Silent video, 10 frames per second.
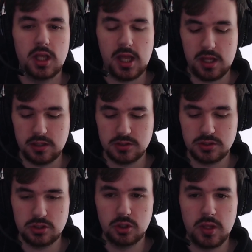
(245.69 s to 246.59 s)
And
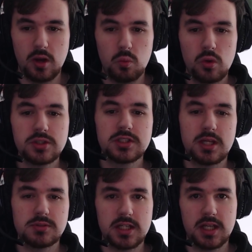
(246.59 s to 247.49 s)
you get 1 skip
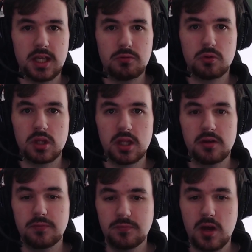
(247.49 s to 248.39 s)
ticket if you clear
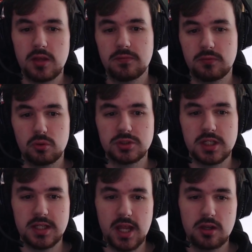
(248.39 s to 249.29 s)
5 floors a
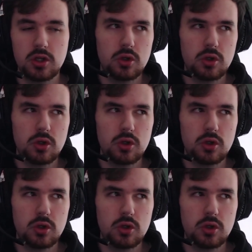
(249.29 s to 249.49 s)
day,